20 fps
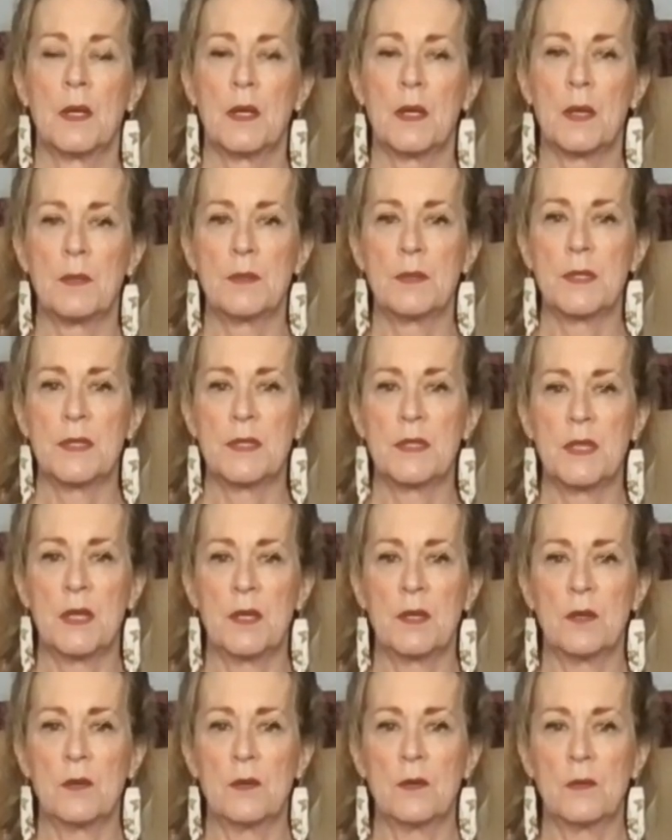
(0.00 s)
Come to
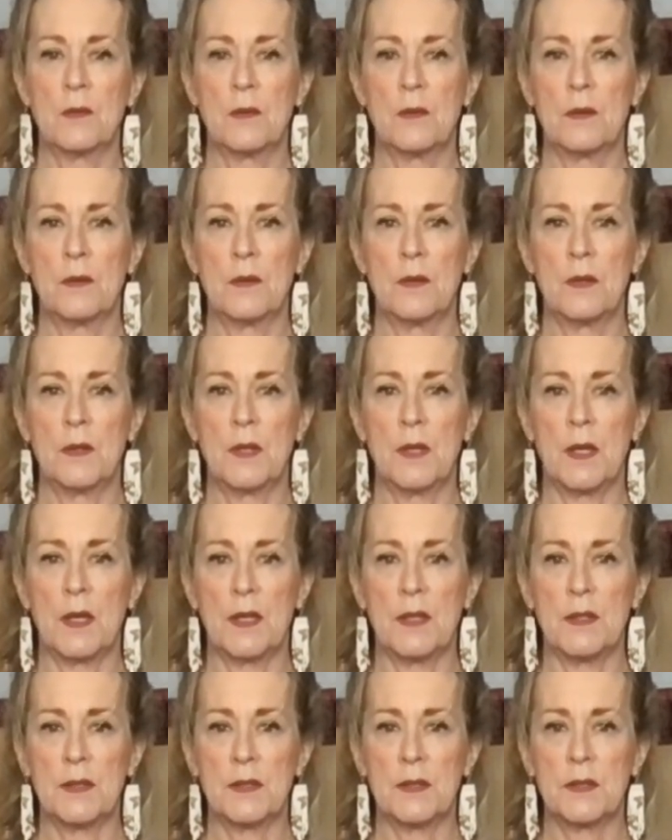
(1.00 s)
center.
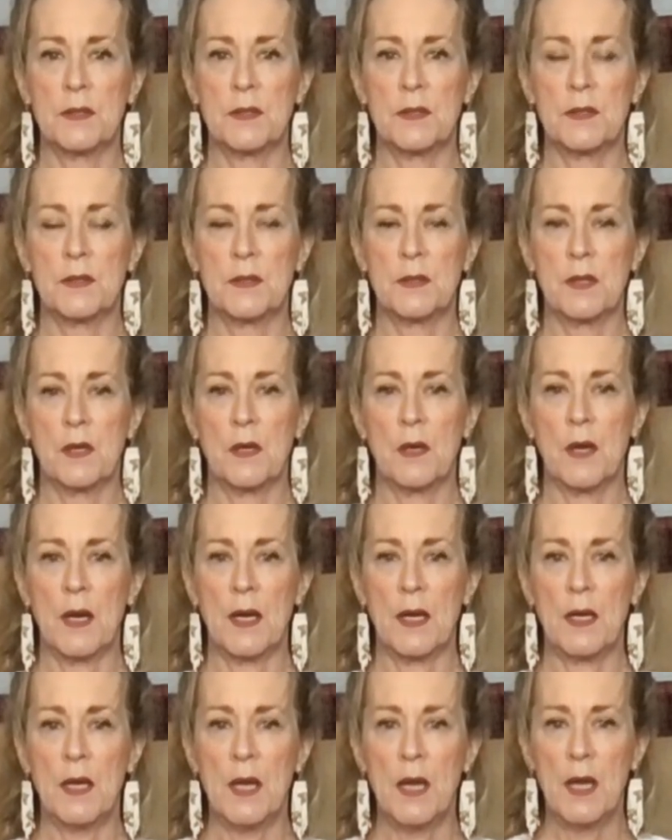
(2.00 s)
Nice. All right.
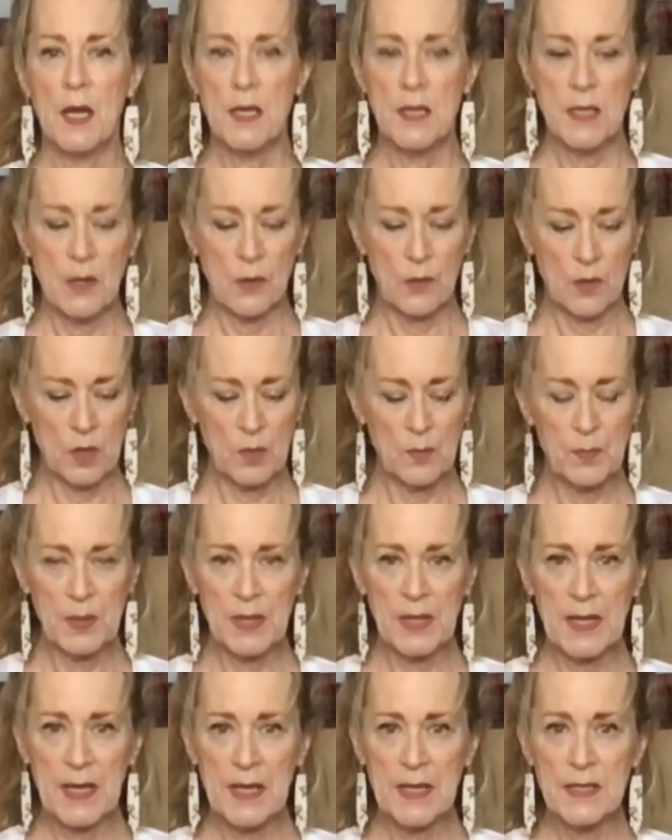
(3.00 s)
Now we're going to
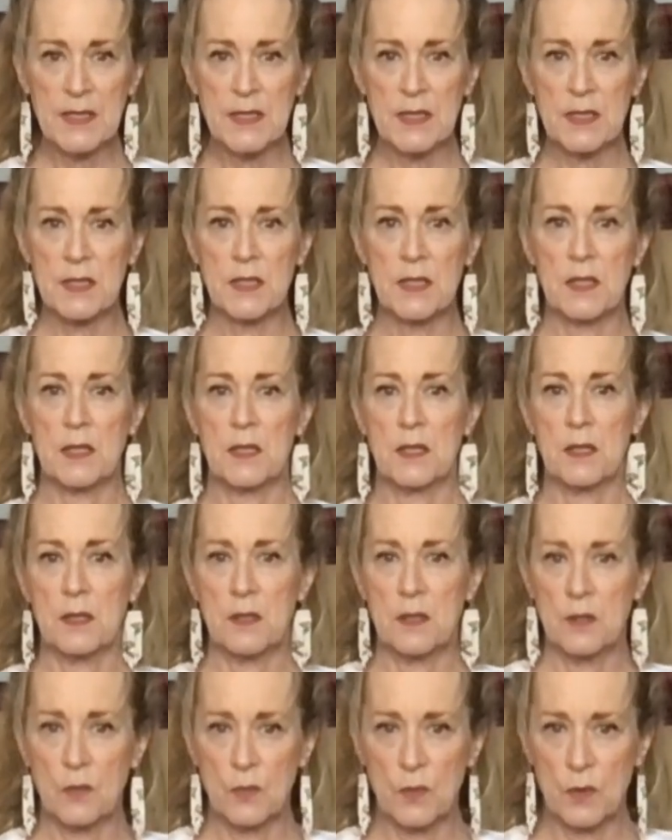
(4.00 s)
place
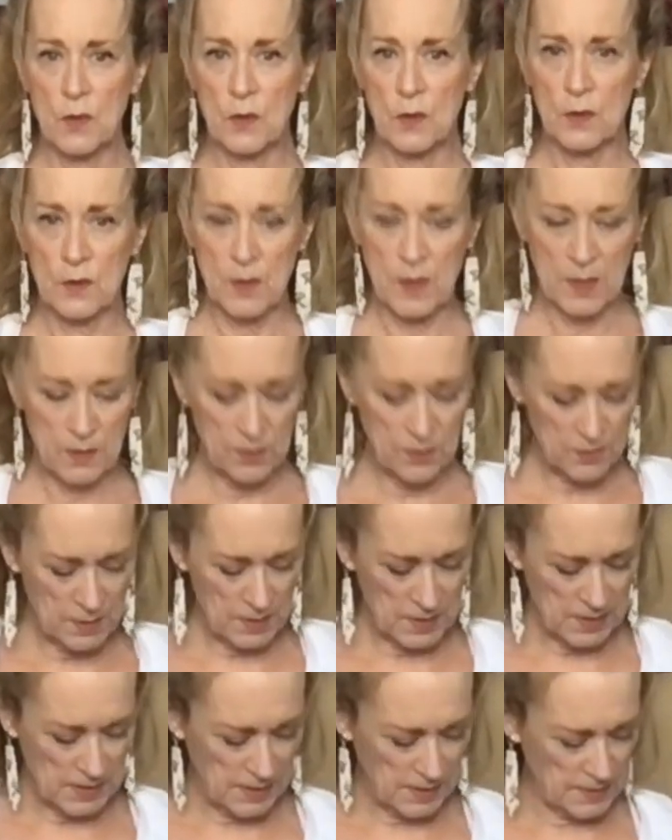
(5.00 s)
the roller under your
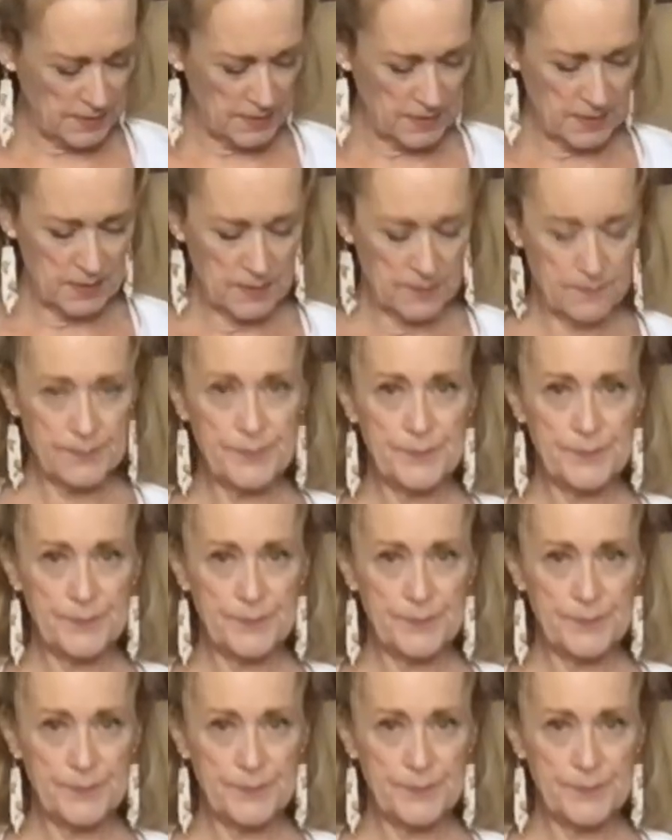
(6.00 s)
knees